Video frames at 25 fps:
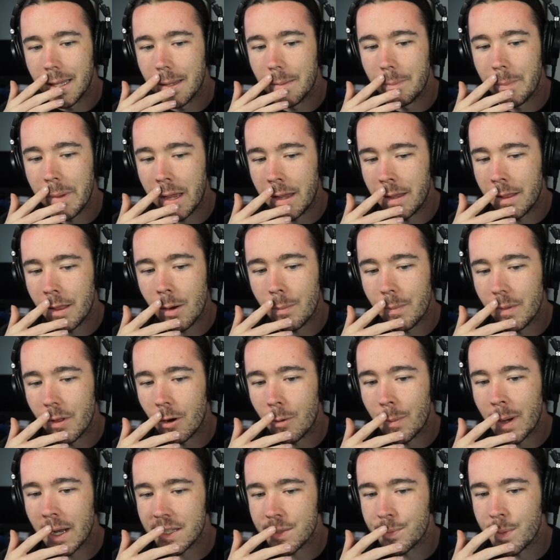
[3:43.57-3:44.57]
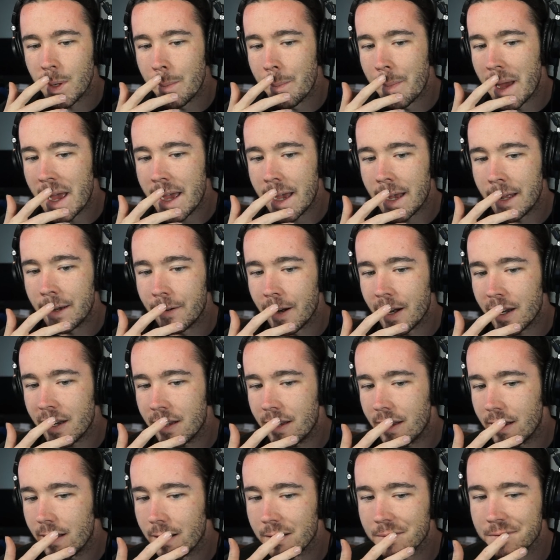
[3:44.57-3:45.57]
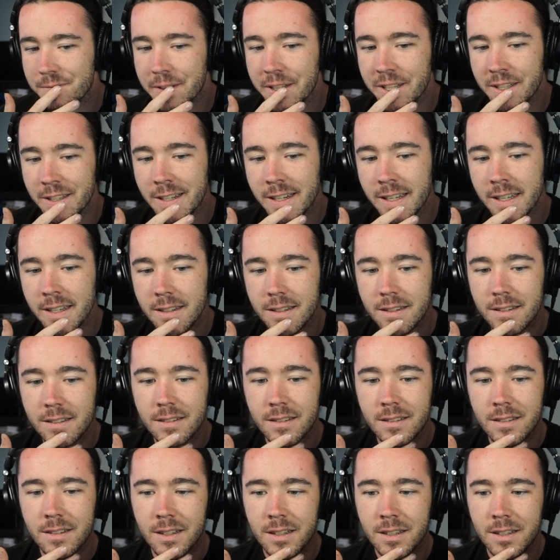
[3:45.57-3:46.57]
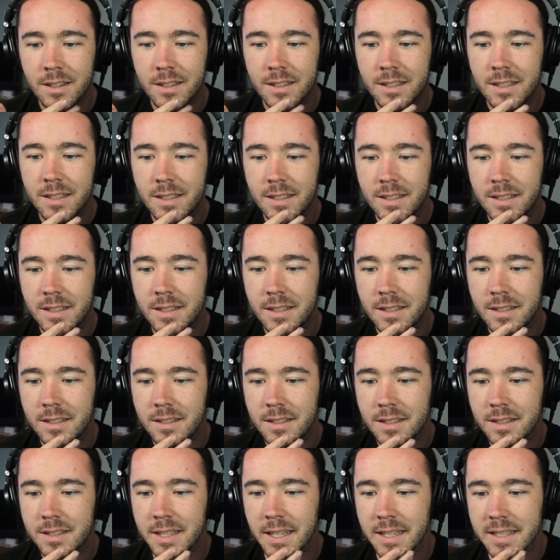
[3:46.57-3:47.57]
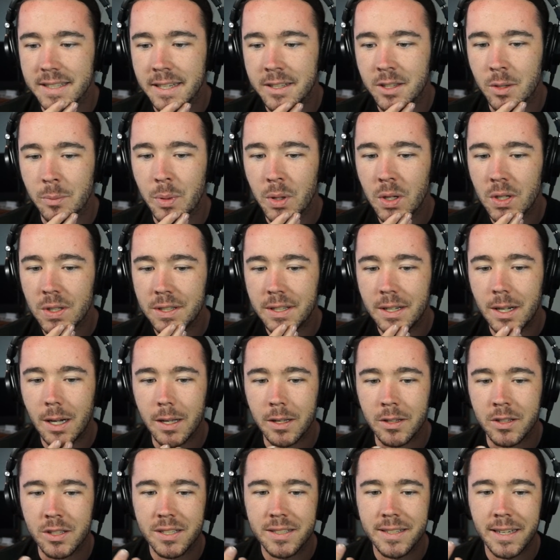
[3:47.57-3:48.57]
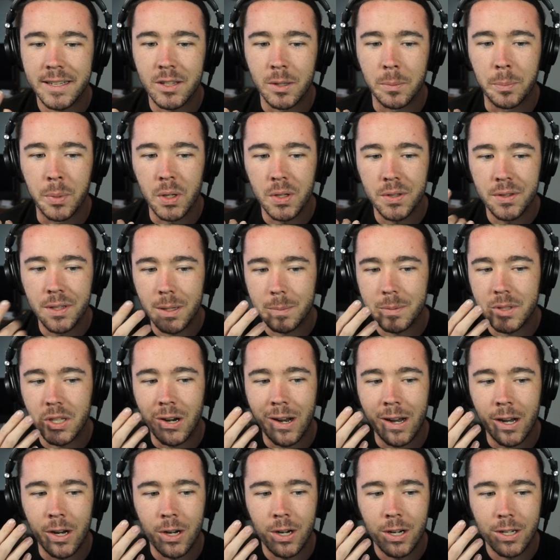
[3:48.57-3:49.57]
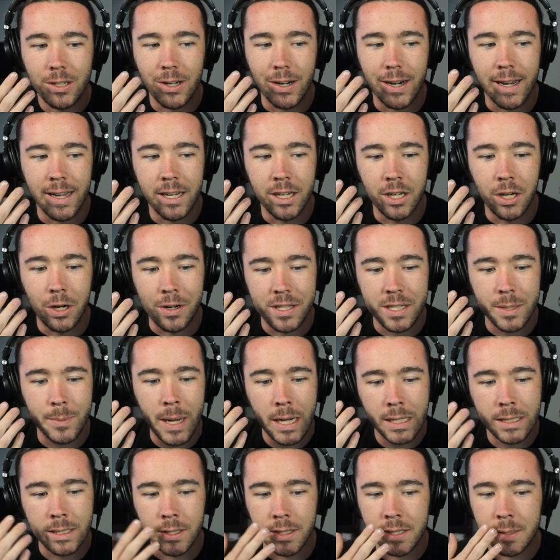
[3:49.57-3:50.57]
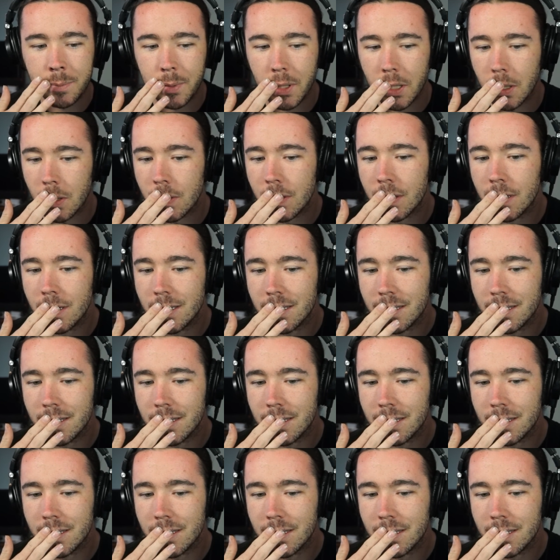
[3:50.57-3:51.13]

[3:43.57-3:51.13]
Man, they're about to be mad, right? I'm feeling it. See, it's like they're building up. It's just like they're building up their anger. It's about to explode.